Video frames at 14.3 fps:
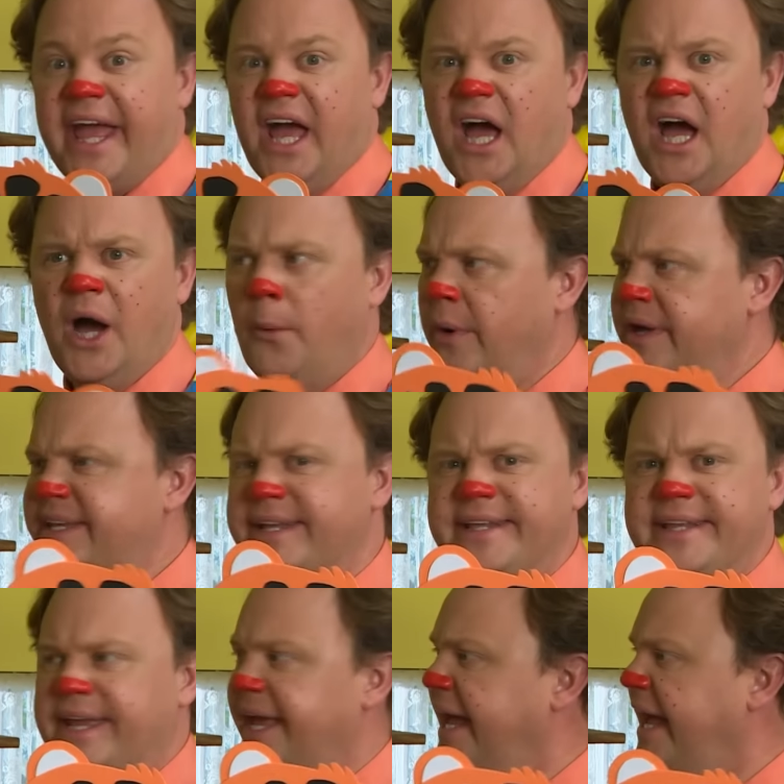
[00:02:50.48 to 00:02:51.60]
Aunt
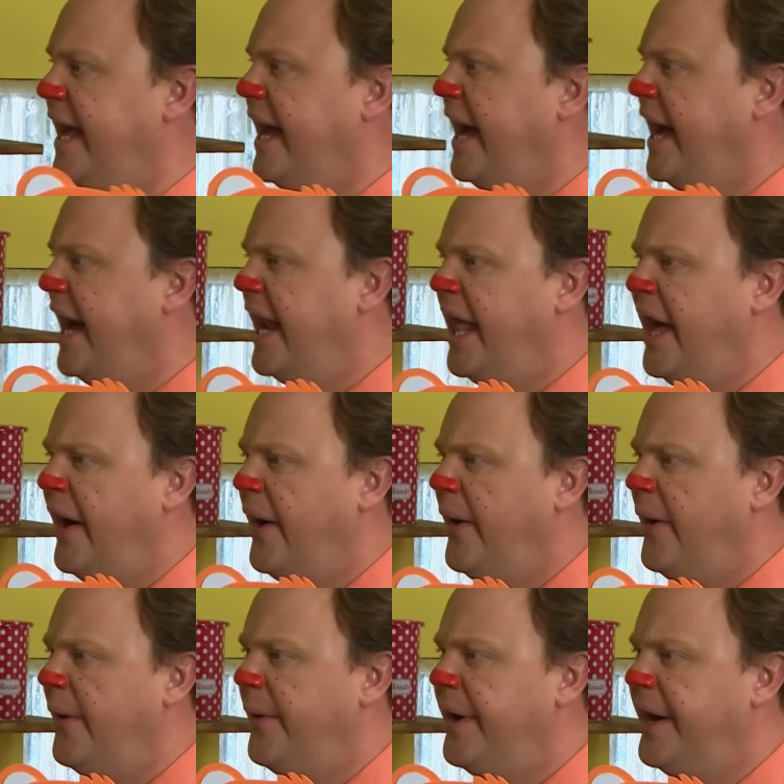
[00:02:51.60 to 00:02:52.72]
Polly still can't
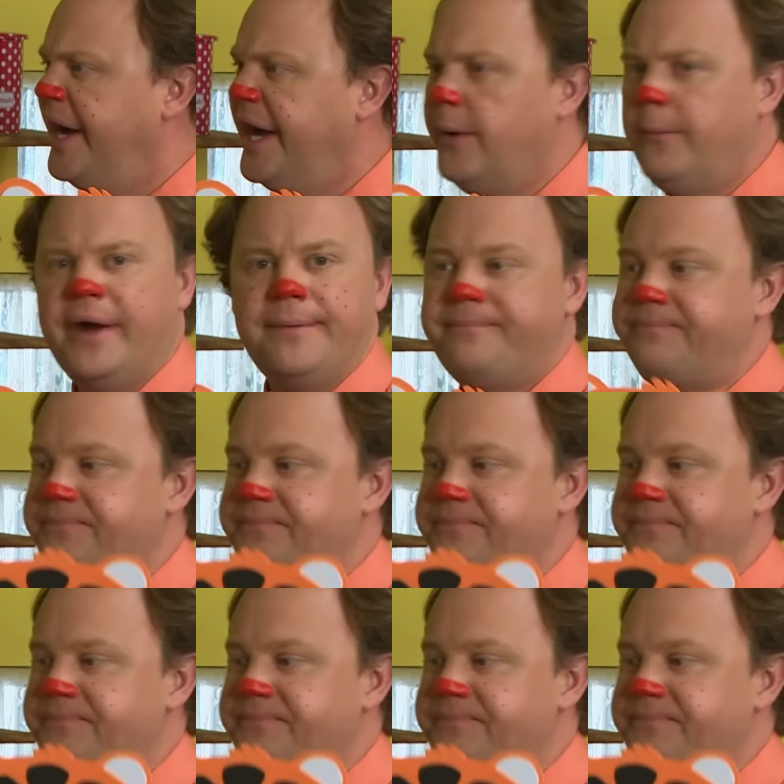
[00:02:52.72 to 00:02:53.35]
hear you, Tumble